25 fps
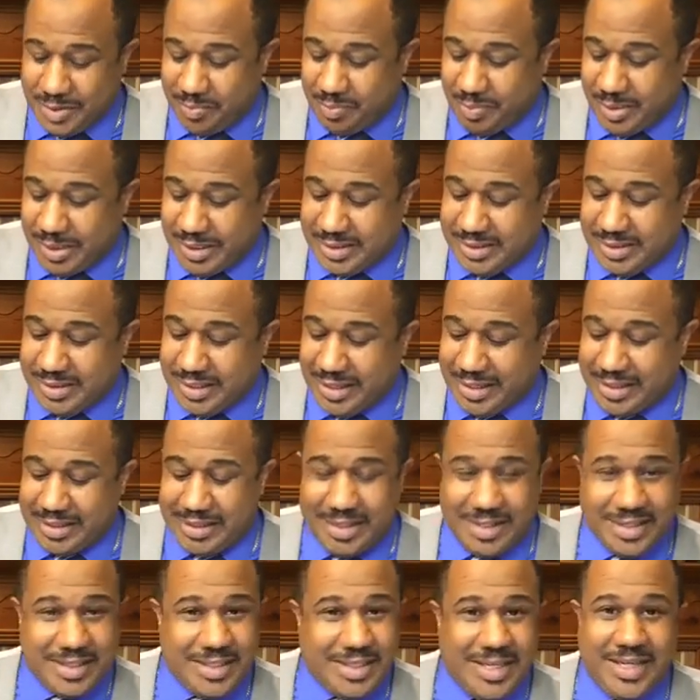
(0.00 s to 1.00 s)
But uh,
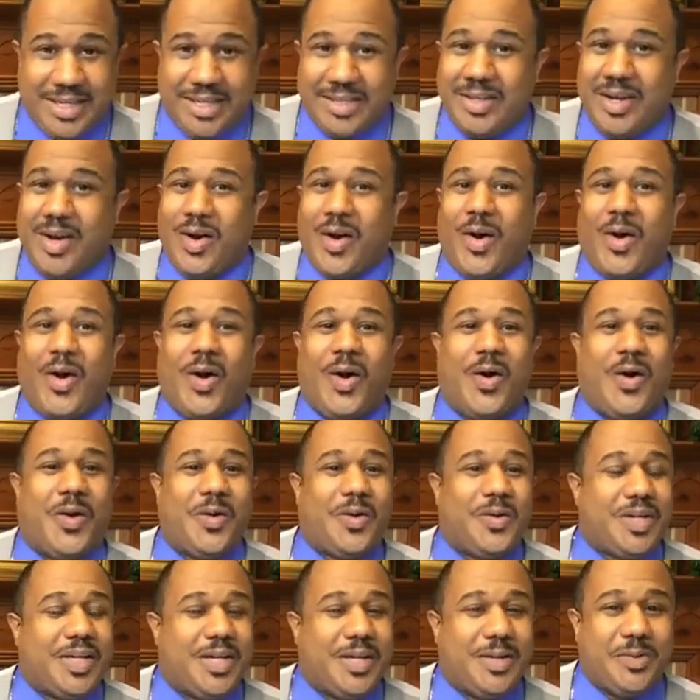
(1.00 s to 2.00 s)
again,
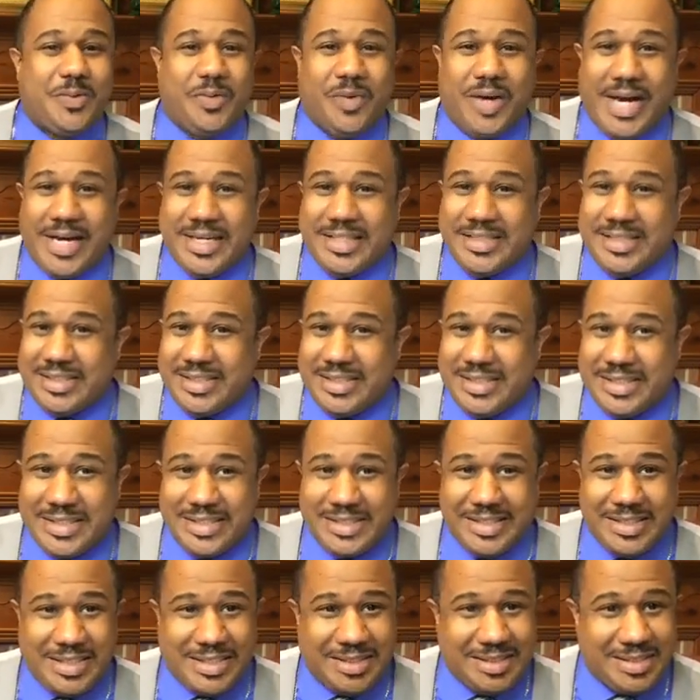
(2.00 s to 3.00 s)
all
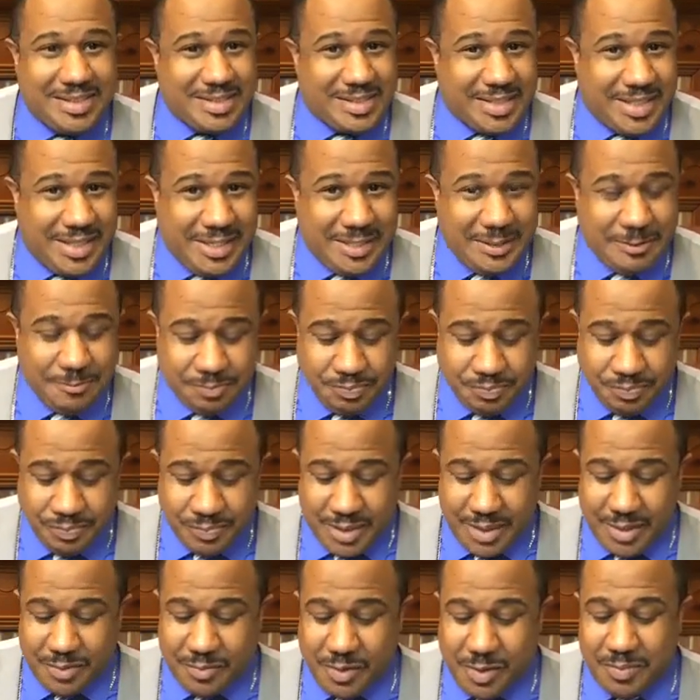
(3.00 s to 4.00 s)
unrighteousness is sin.
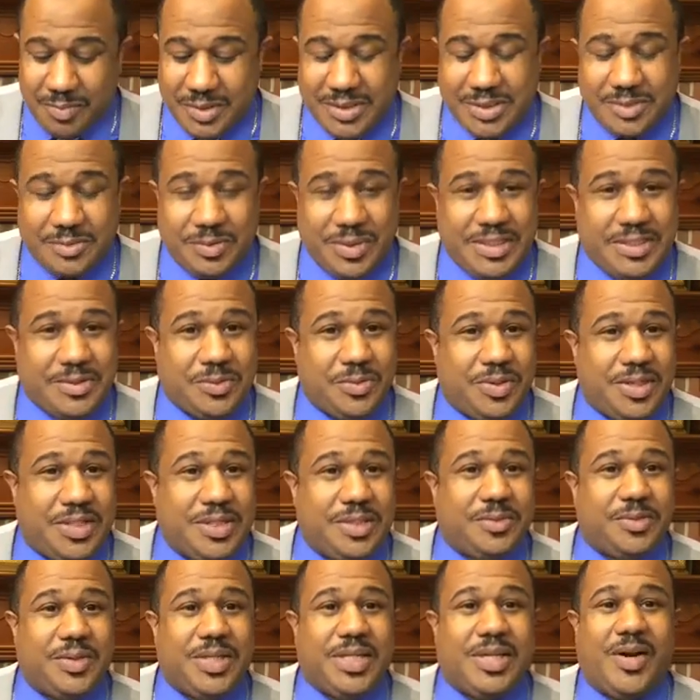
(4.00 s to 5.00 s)
In Romans
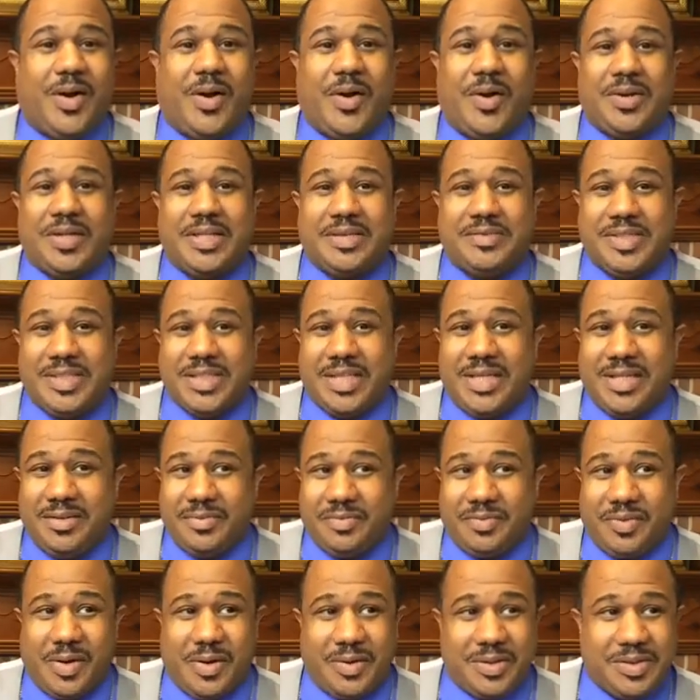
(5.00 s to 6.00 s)
3:23, all have sinned
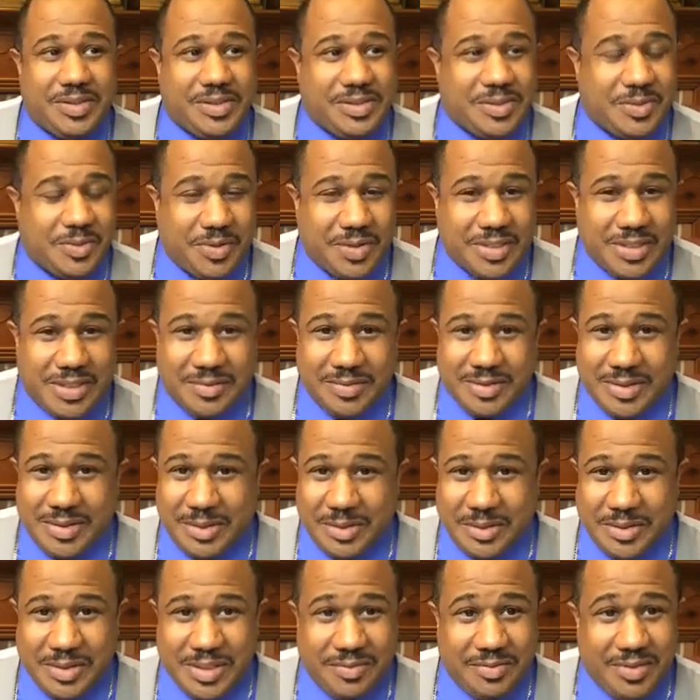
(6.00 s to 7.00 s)
and fallen short of the
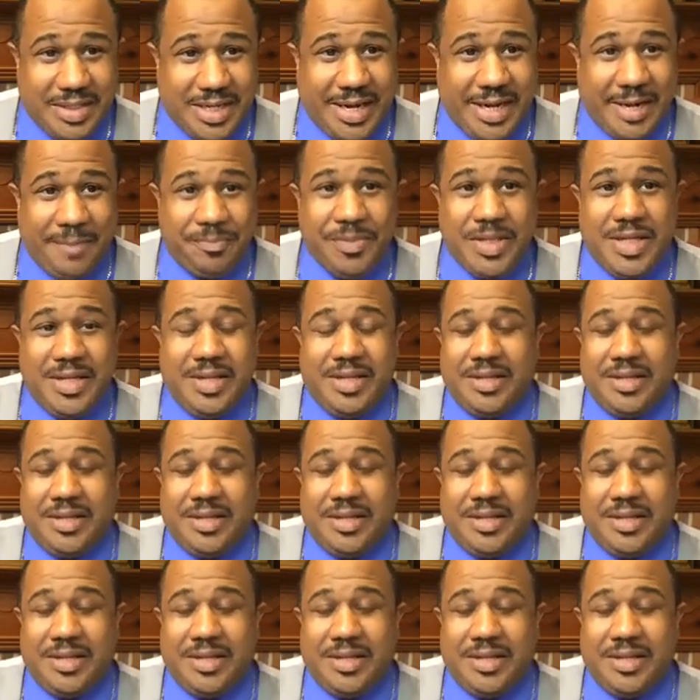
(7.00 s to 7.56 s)
glory of God.